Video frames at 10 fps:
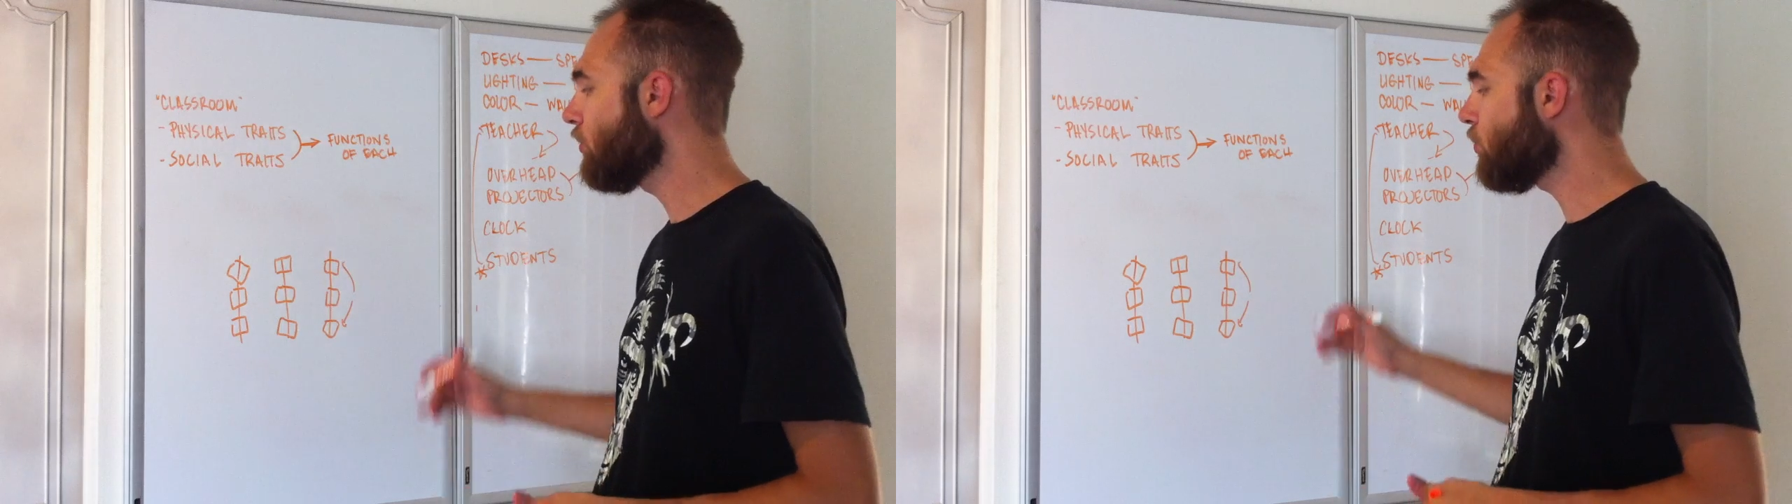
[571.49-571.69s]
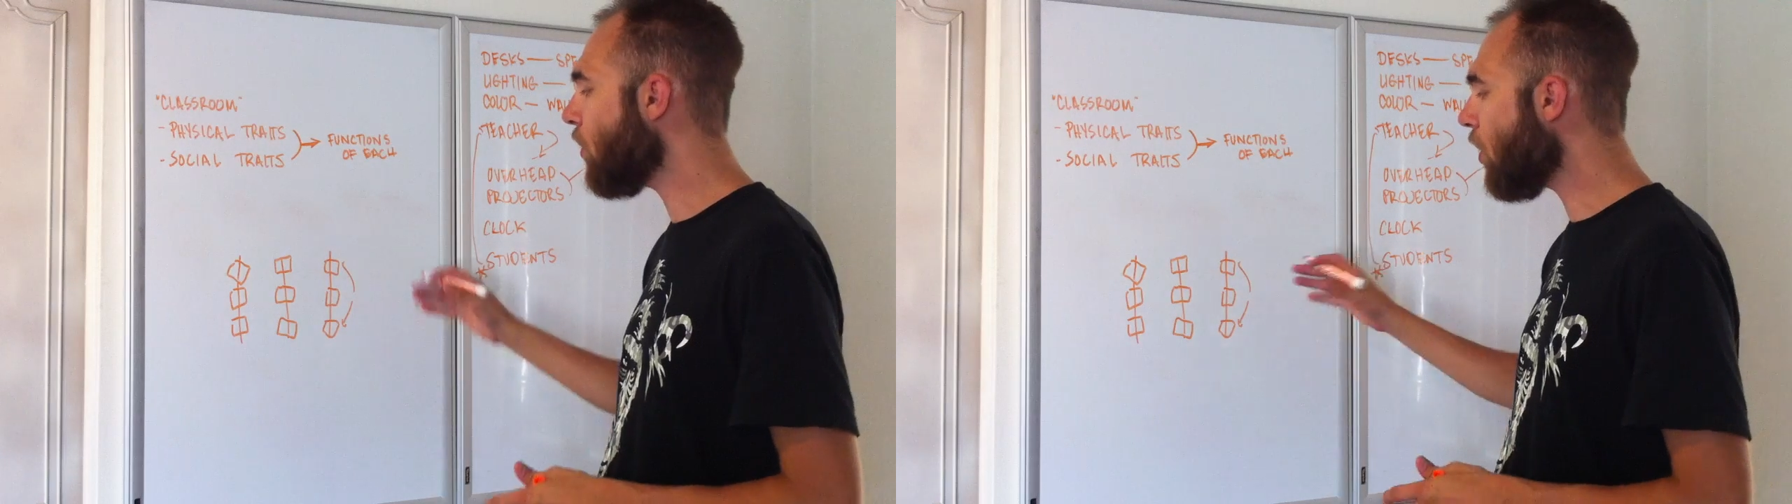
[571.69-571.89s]

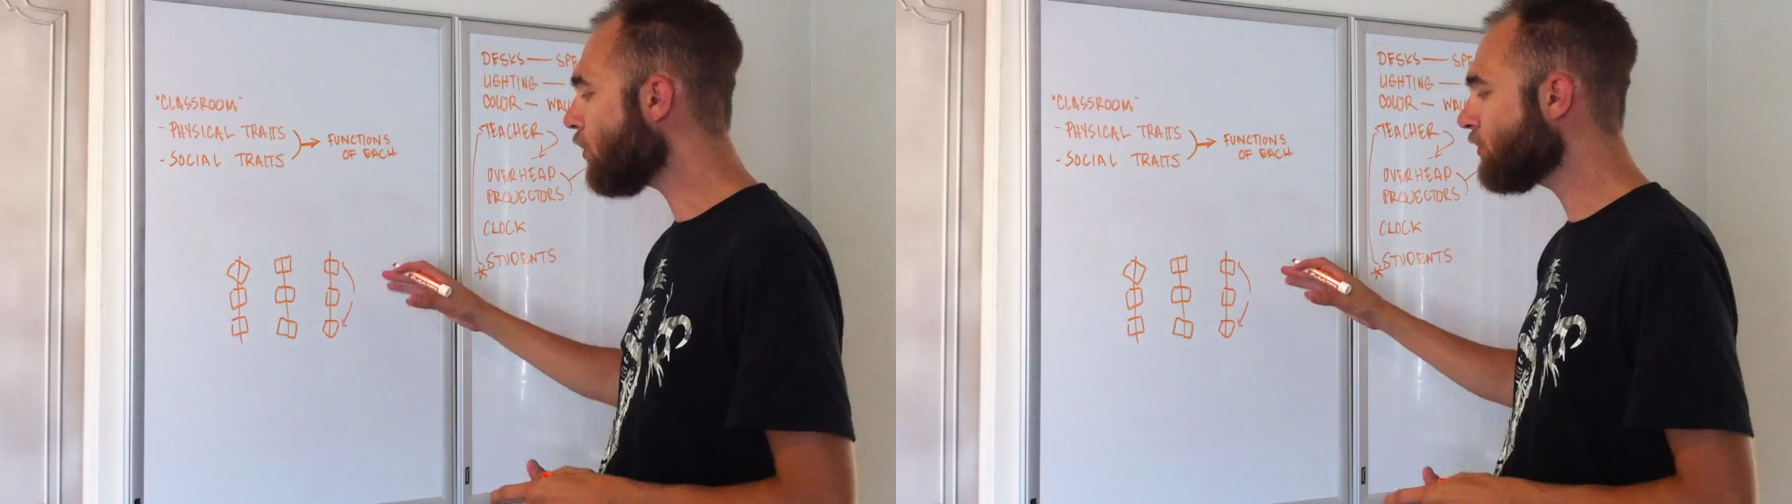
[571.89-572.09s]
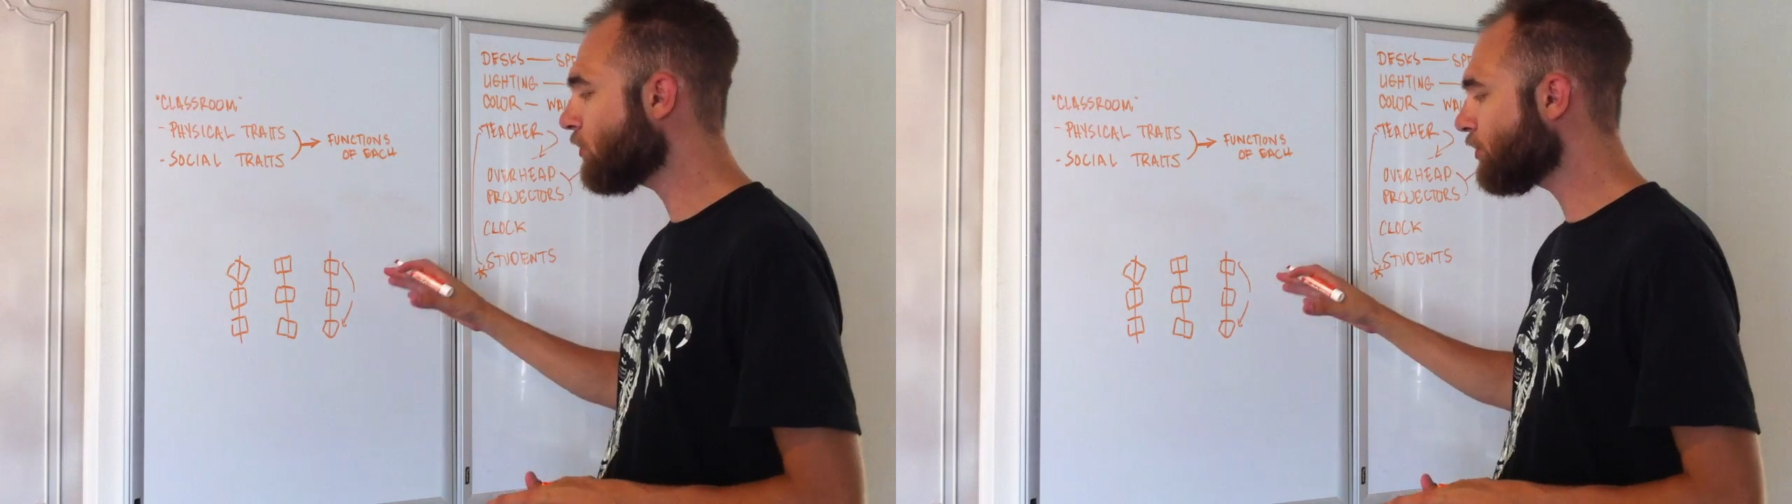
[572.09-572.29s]
you
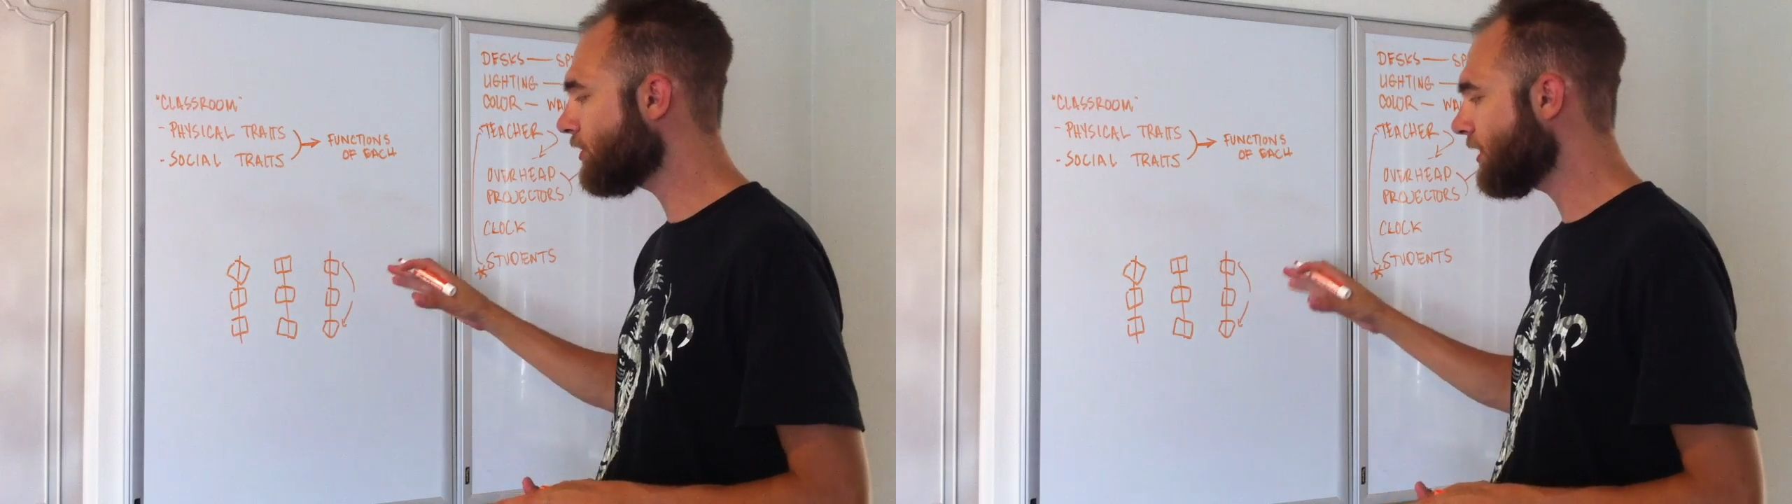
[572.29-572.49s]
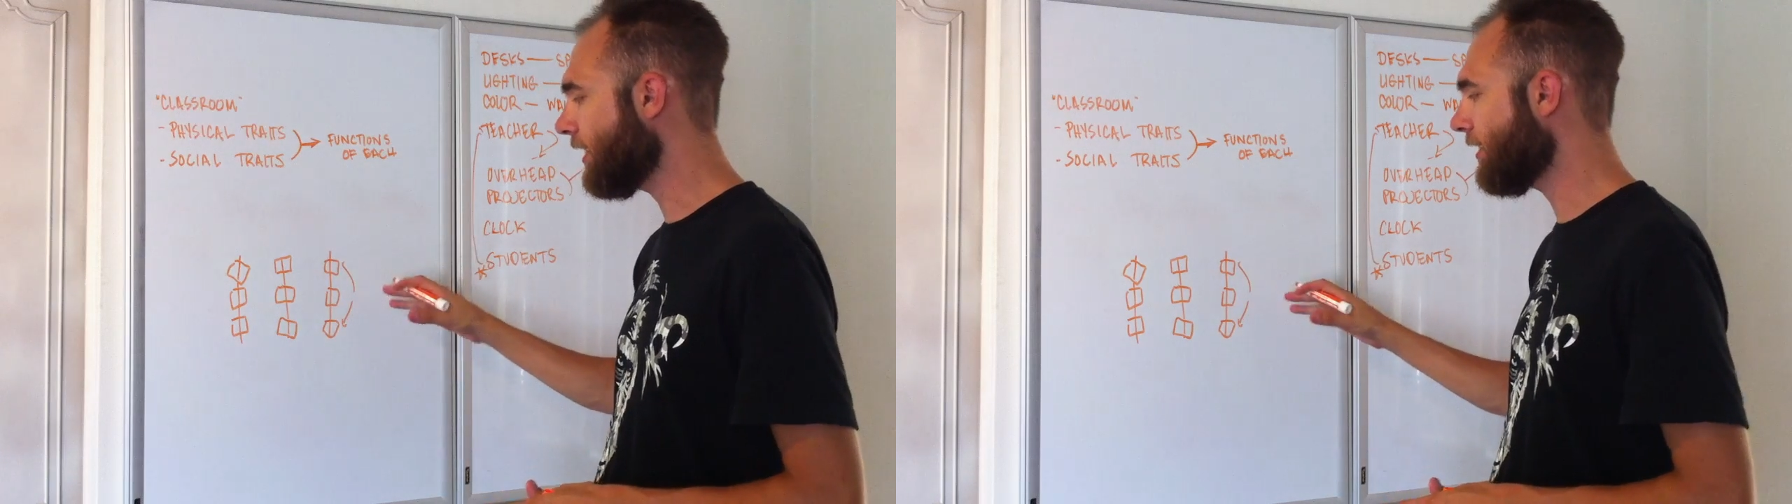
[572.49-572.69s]
also
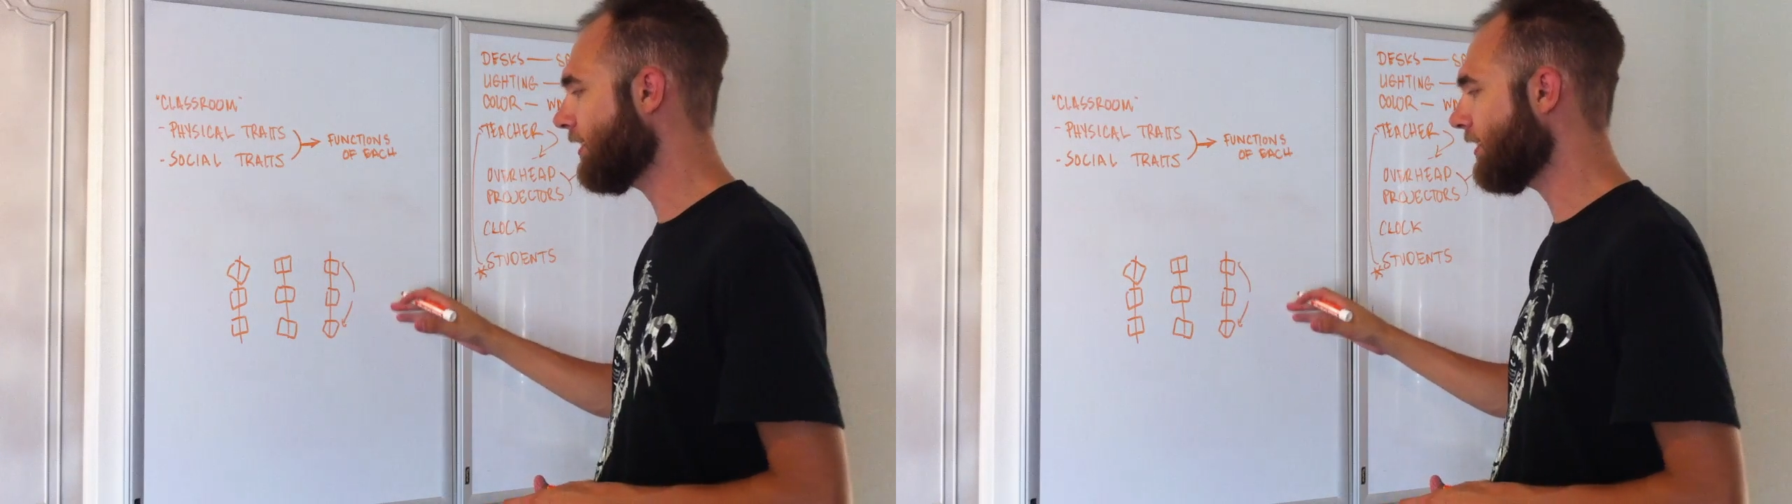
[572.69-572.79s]
should take